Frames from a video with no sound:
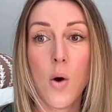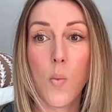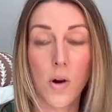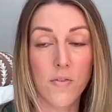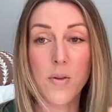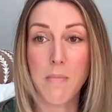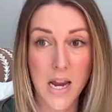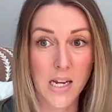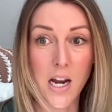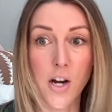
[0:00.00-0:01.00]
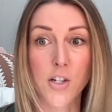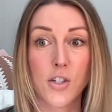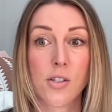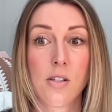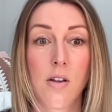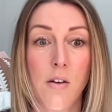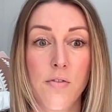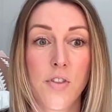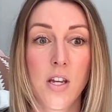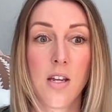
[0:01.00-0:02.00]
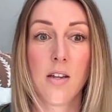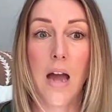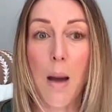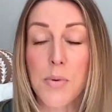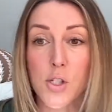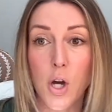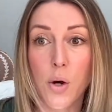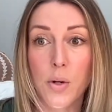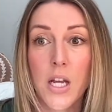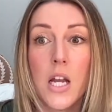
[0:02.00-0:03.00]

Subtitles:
one of the main characters of the episode